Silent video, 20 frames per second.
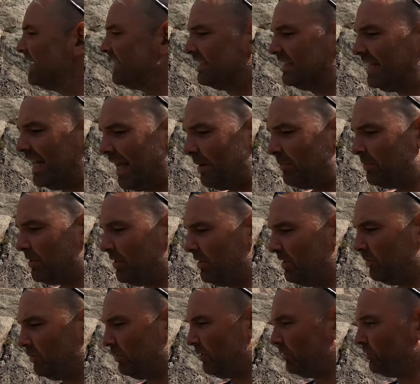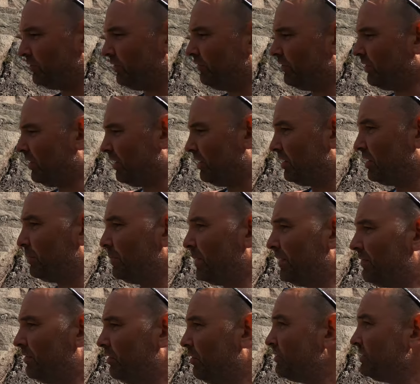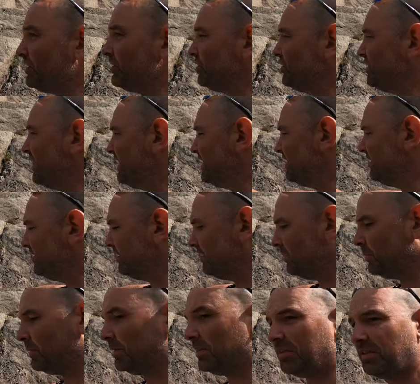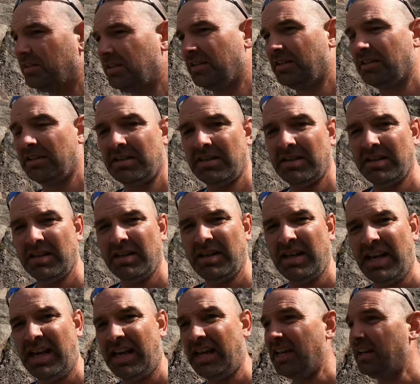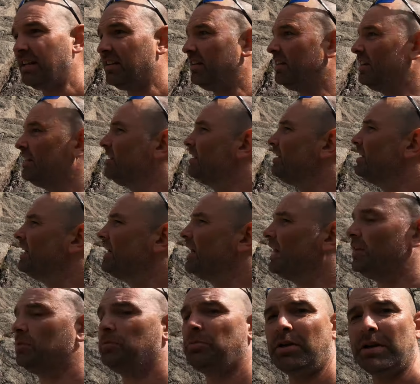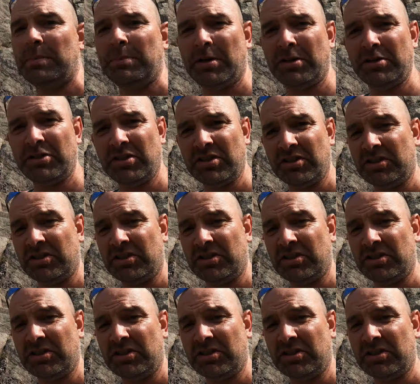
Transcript: slabs, which have got a bit of an orange tint to them. And it's pretty much